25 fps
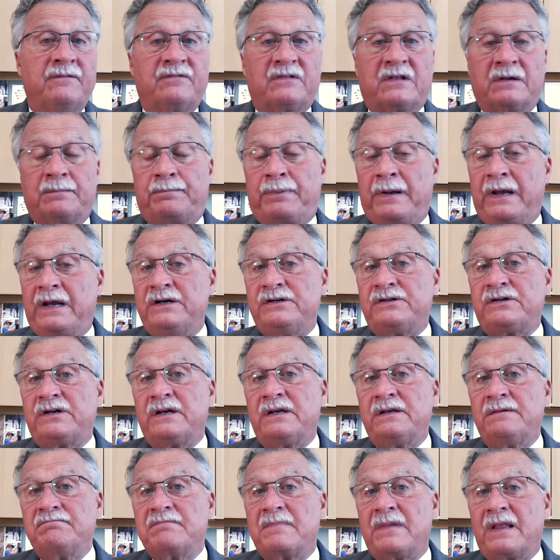the
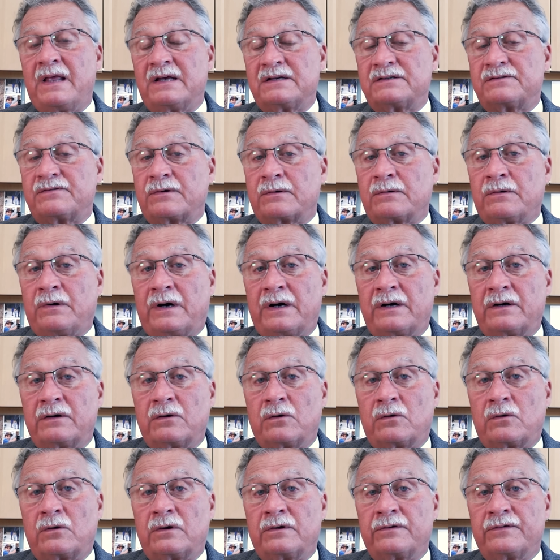patient has
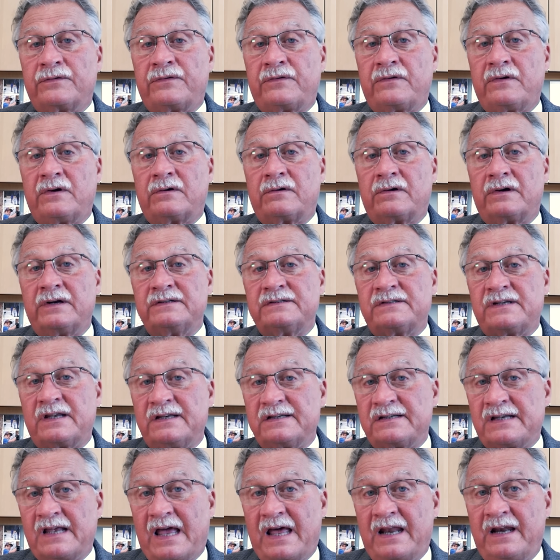required oral steroids,
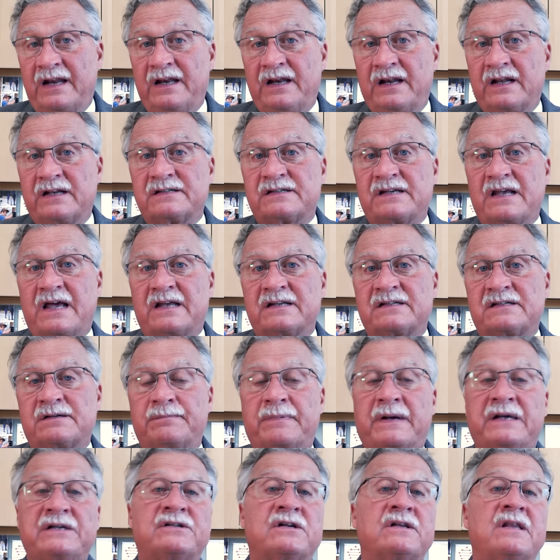has had an
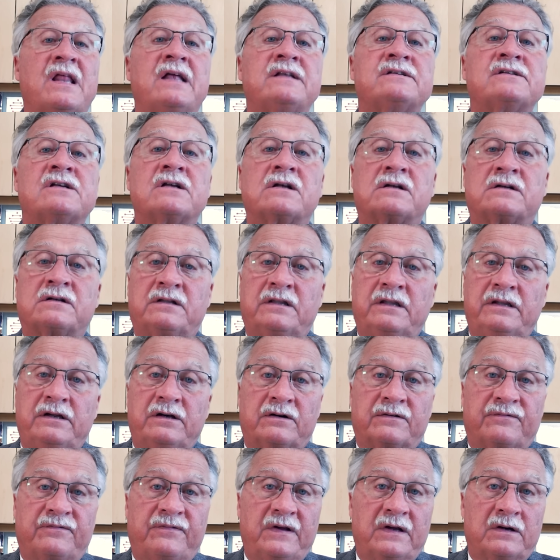exacerbation. That's a
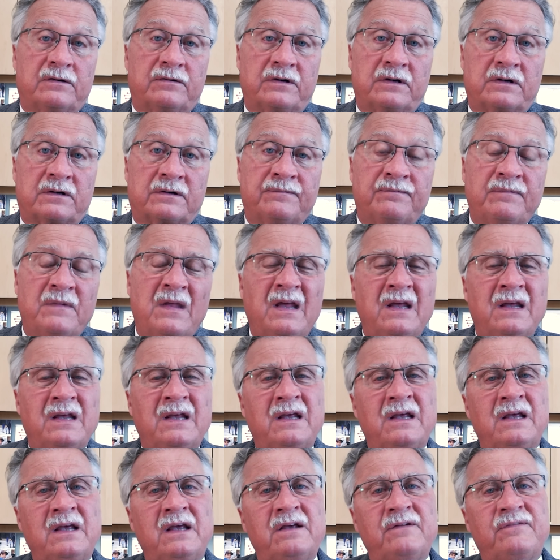clear failure.
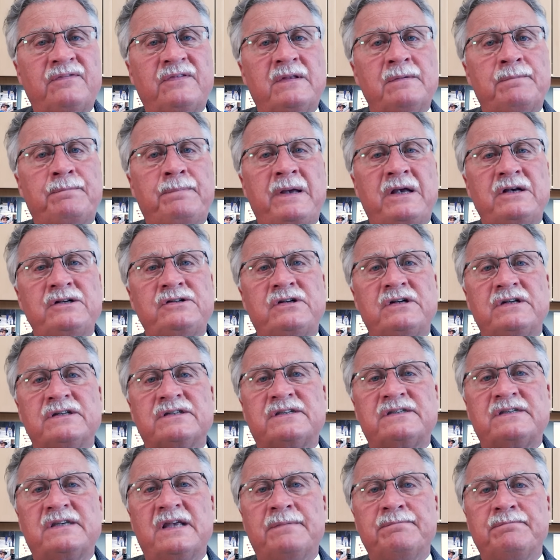If the
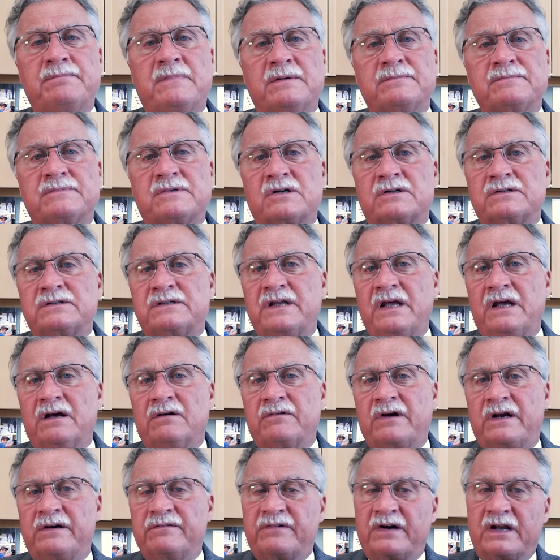patient's symptoms are
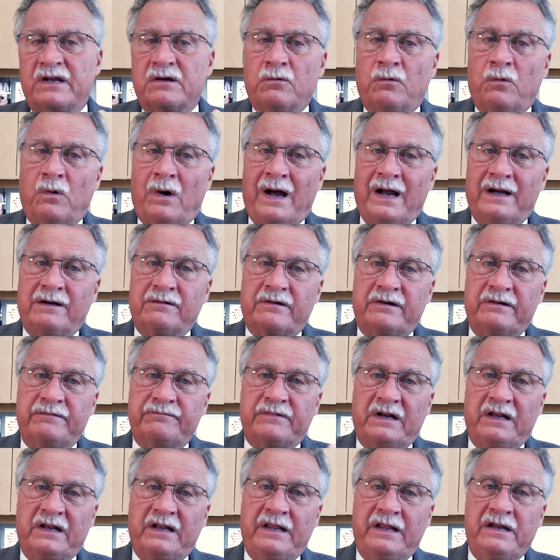daily
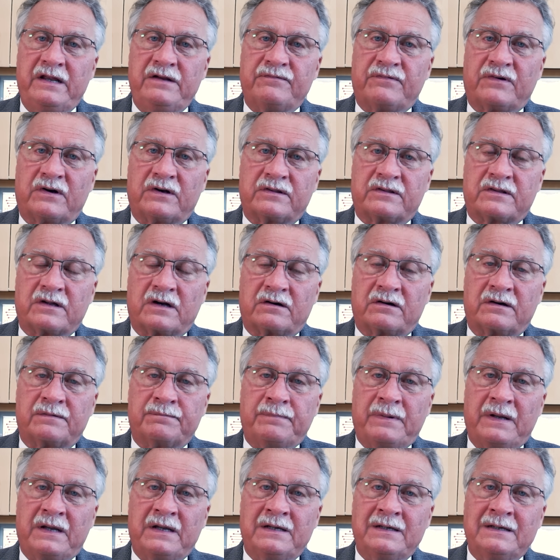requiring reliever
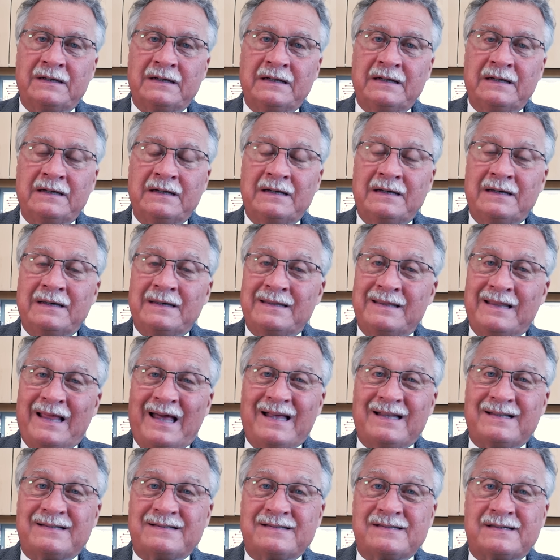therapy,
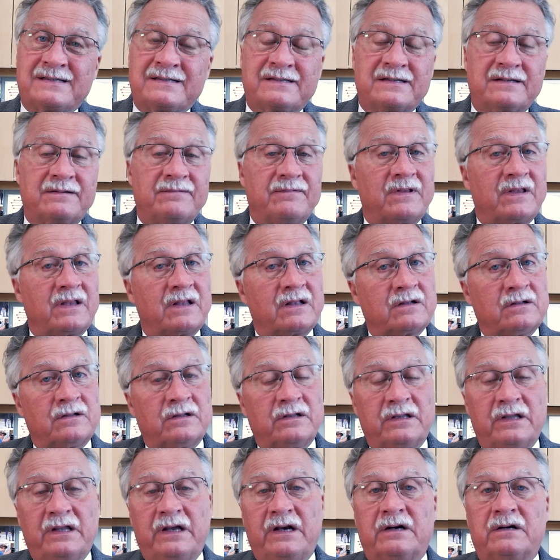that's
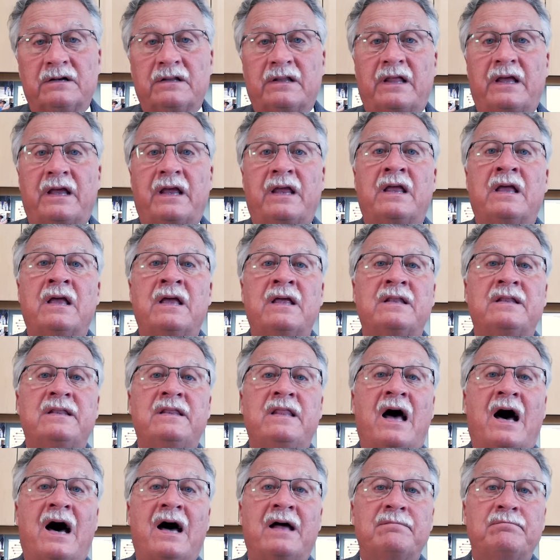clearly
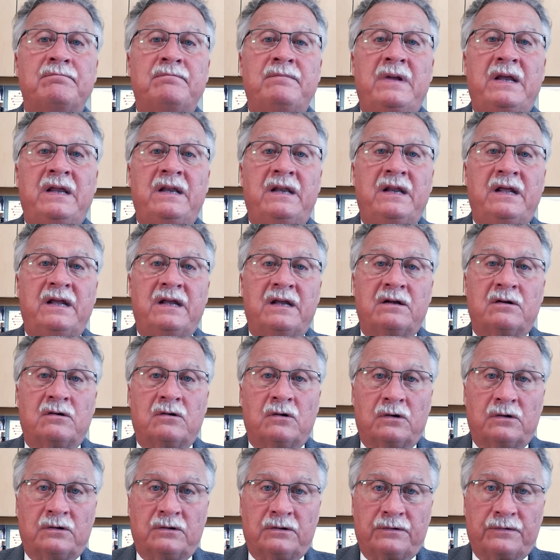not meeting
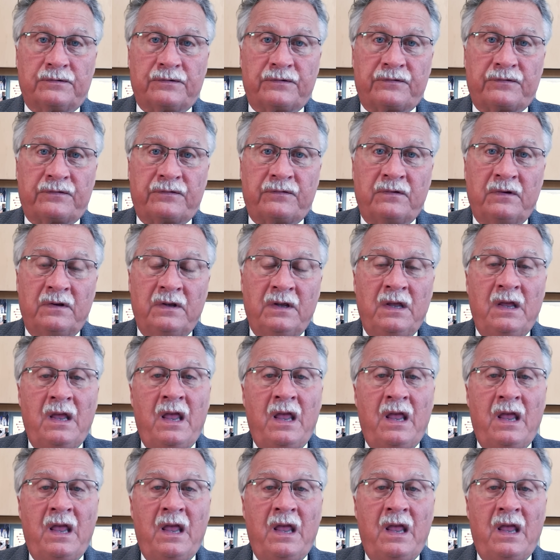goals.